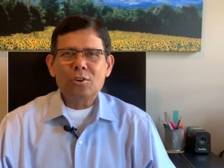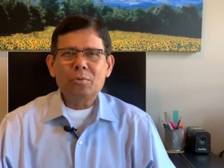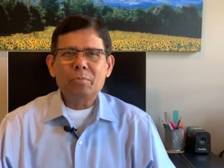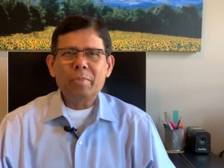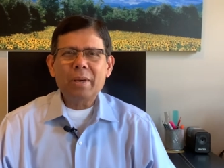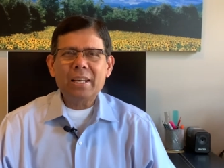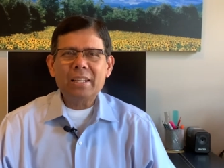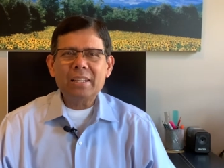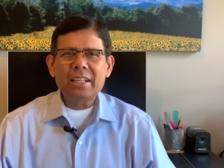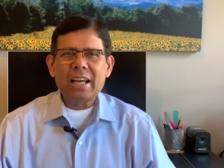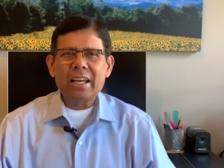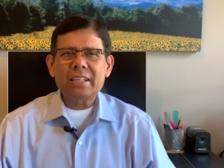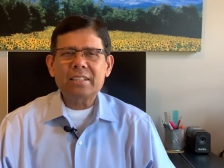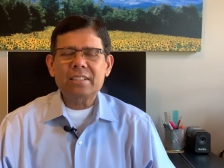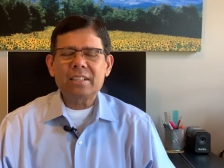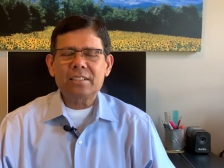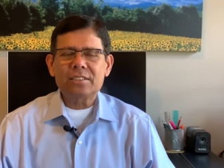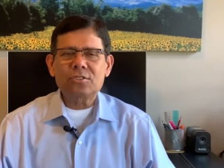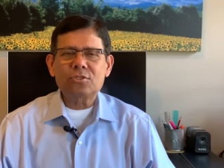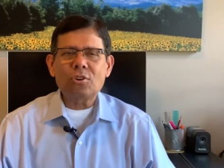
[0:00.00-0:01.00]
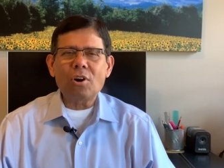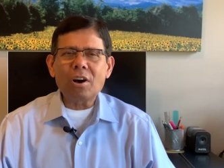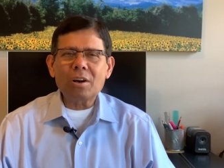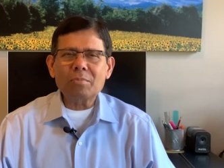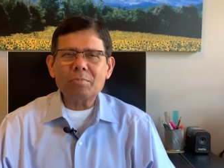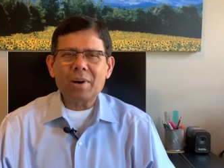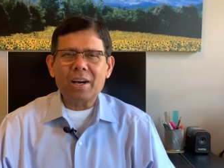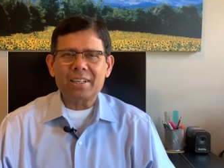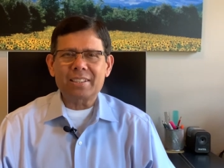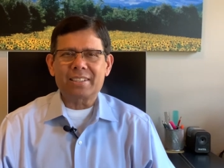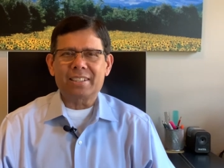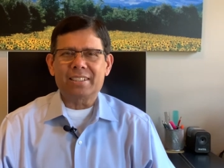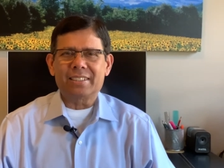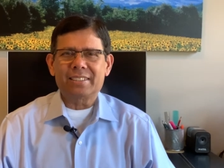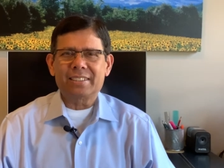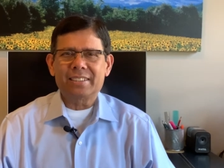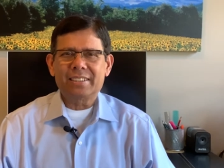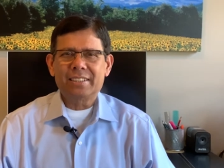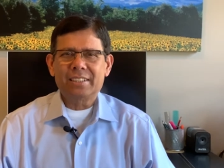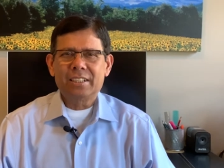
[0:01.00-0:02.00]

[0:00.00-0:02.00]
may like the stock market.